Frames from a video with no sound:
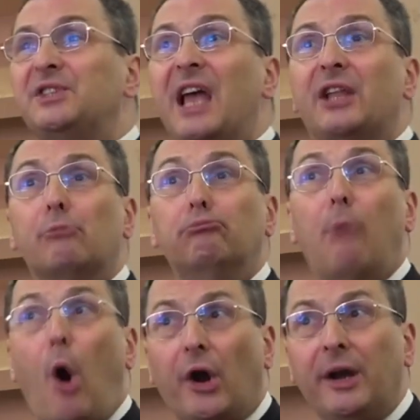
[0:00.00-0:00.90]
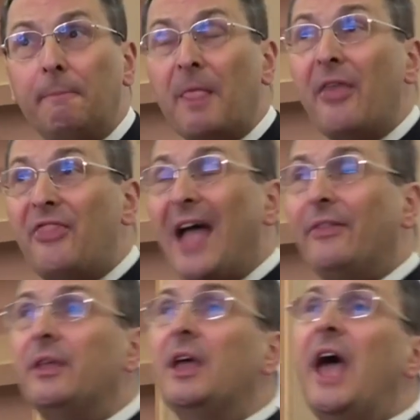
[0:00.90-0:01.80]
yet more
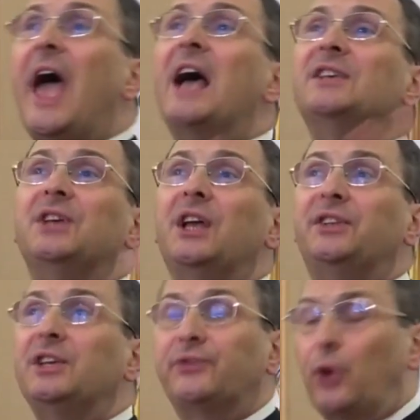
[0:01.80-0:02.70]
than as it is,